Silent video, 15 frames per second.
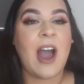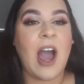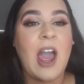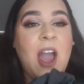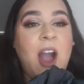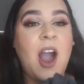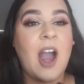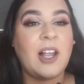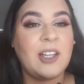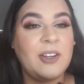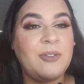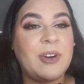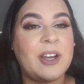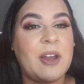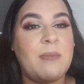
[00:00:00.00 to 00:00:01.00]
I highly
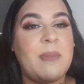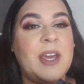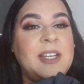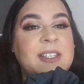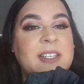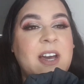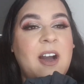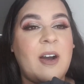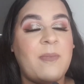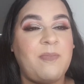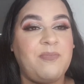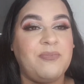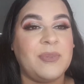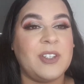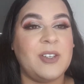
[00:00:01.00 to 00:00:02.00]
recommend
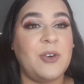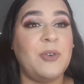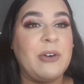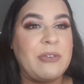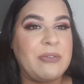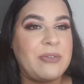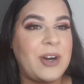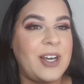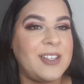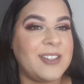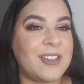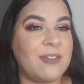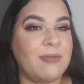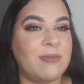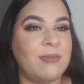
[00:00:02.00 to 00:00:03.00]
whoever
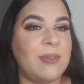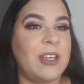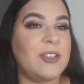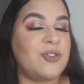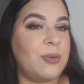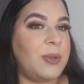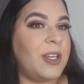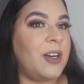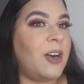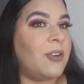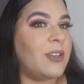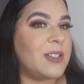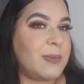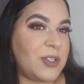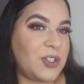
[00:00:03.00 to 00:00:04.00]
finds it extremely
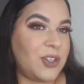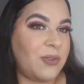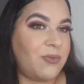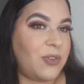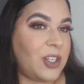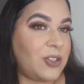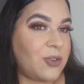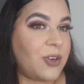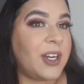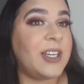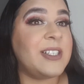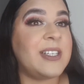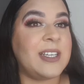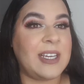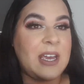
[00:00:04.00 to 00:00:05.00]
cold, especially in Victoria, to